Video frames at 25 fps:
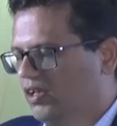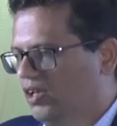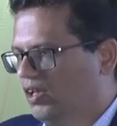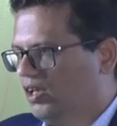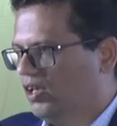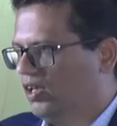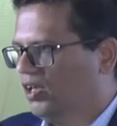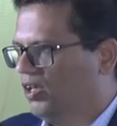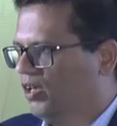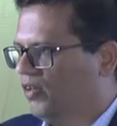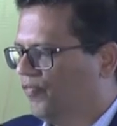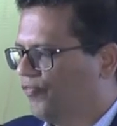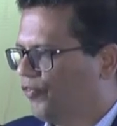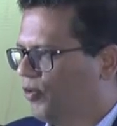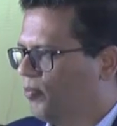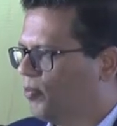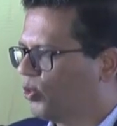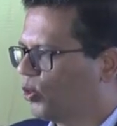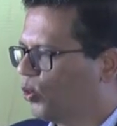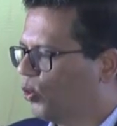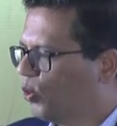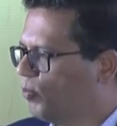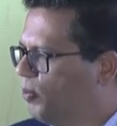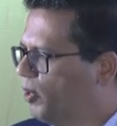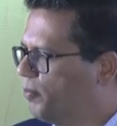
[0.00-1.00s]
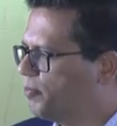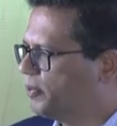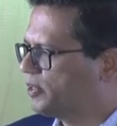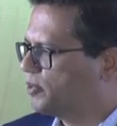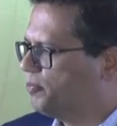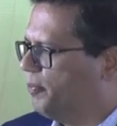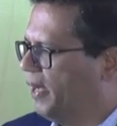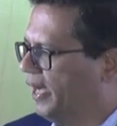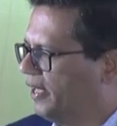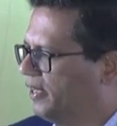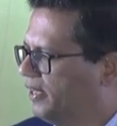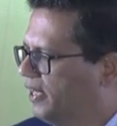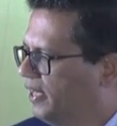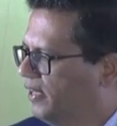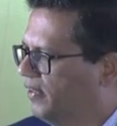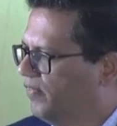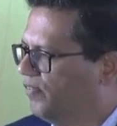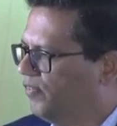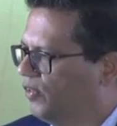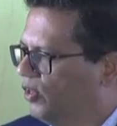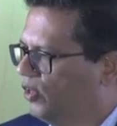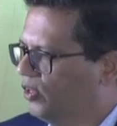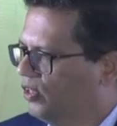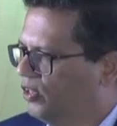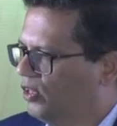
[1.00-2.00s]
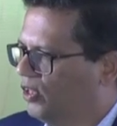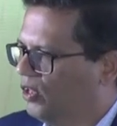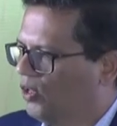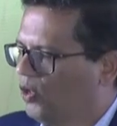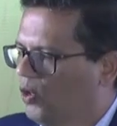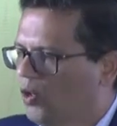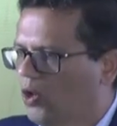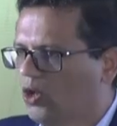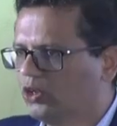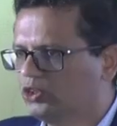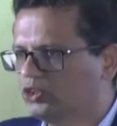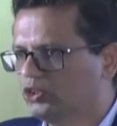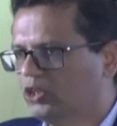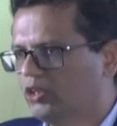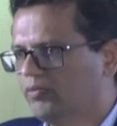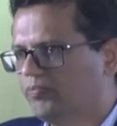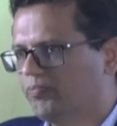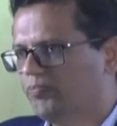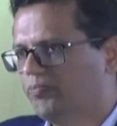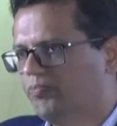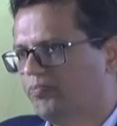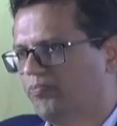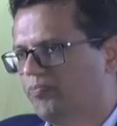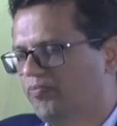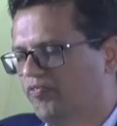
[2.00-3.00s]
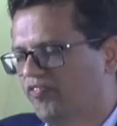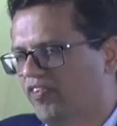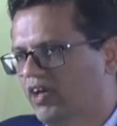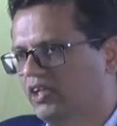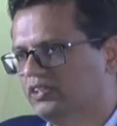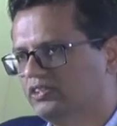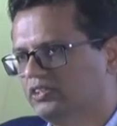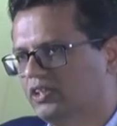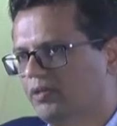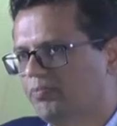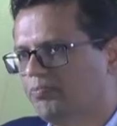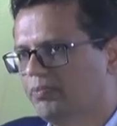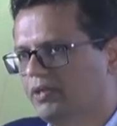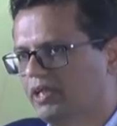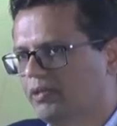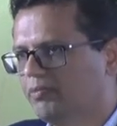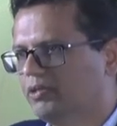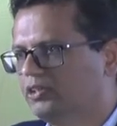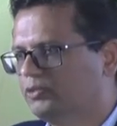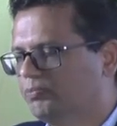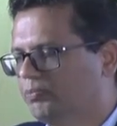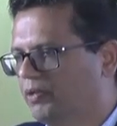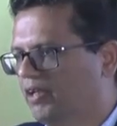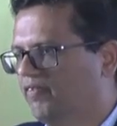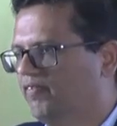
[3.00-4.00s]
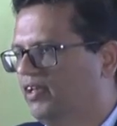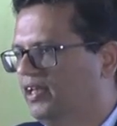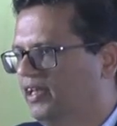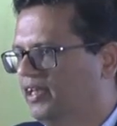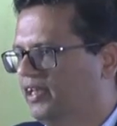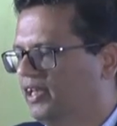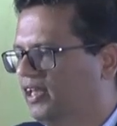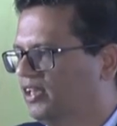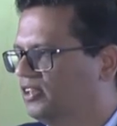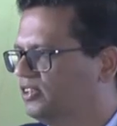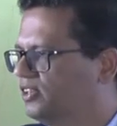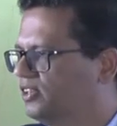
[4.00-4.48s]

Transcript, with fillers: uh, from a global perspective, long short funds are pretty much prevalent. And